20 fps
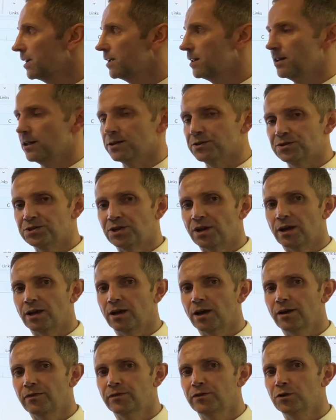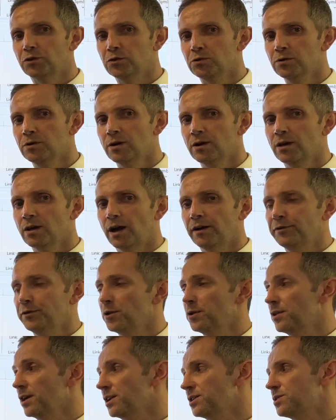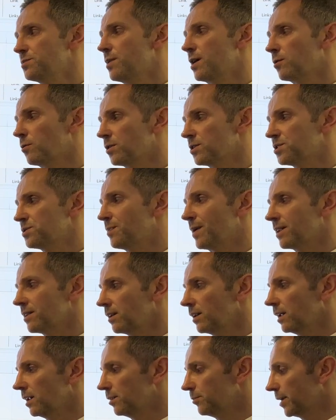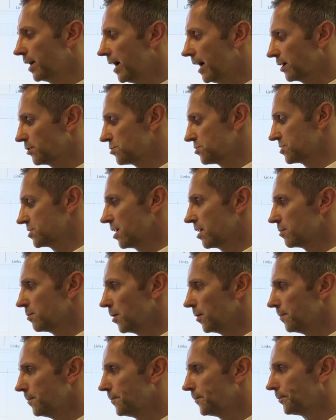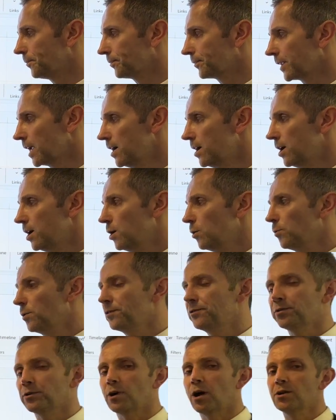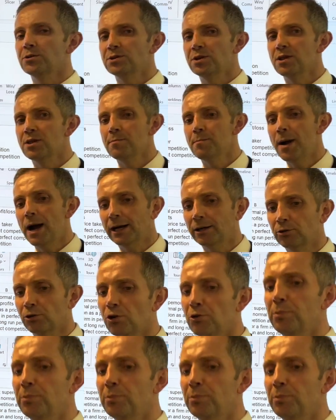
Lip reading: that's a few things you might want to spend a little bit extra time on. With regard to the macro